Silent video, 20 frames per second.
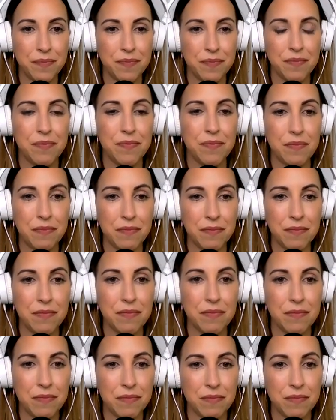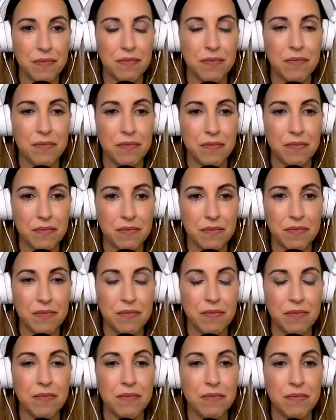
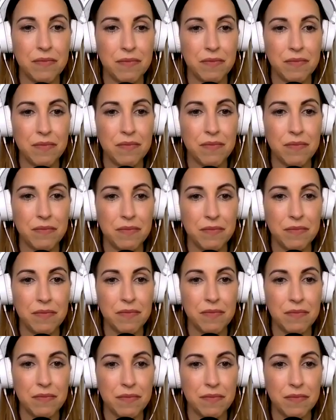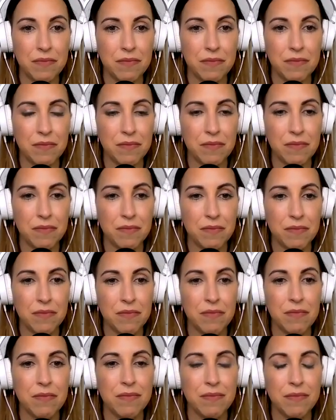
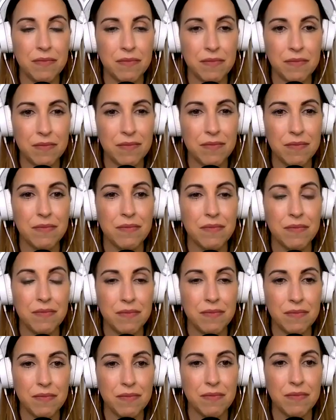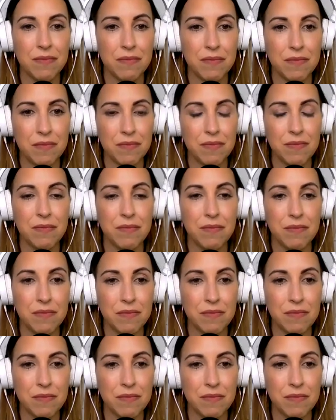[no speech]